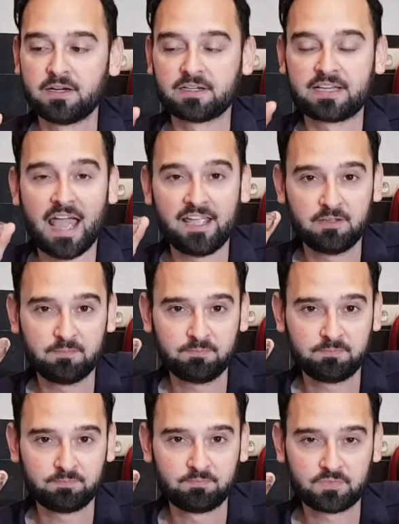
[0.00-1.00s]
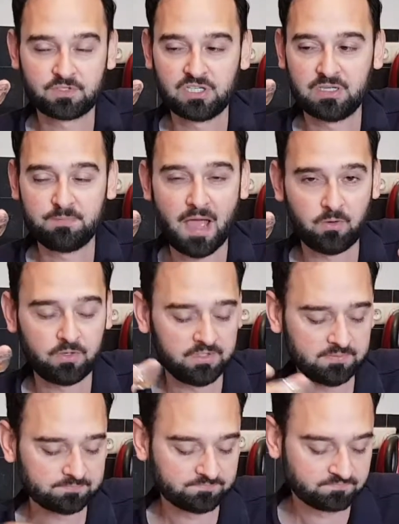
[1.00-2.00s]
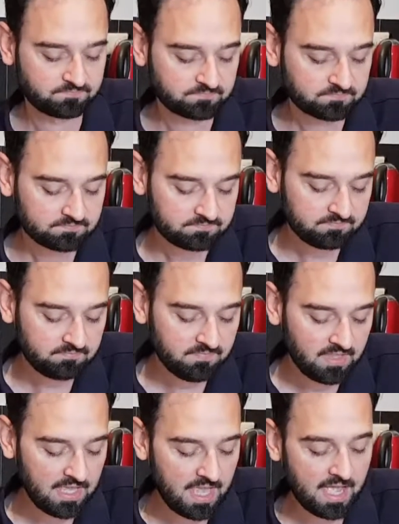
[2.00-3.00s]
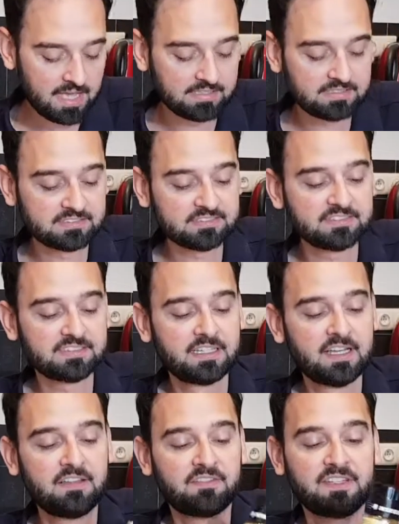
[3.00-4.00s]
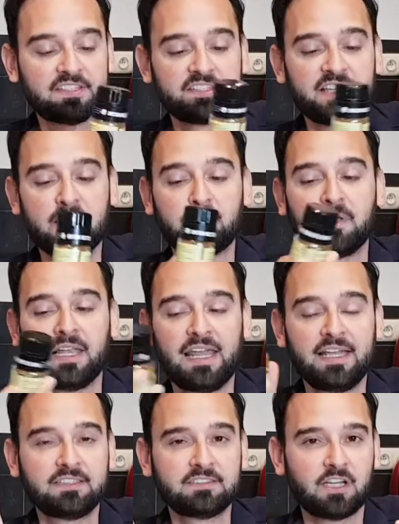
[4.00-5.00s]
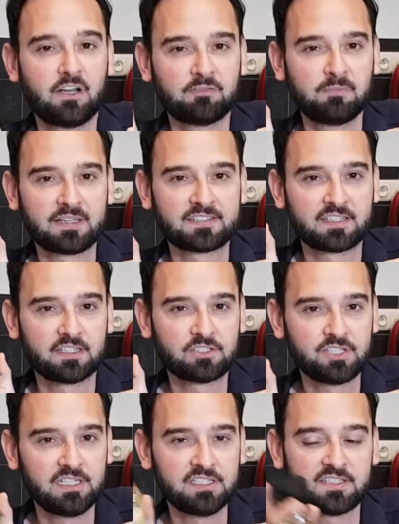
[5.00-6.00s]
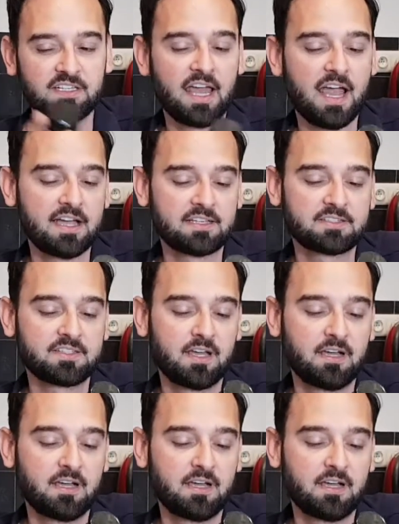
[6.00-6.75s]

cayenne chili powder. And this is a blend of Mexican chilies. It has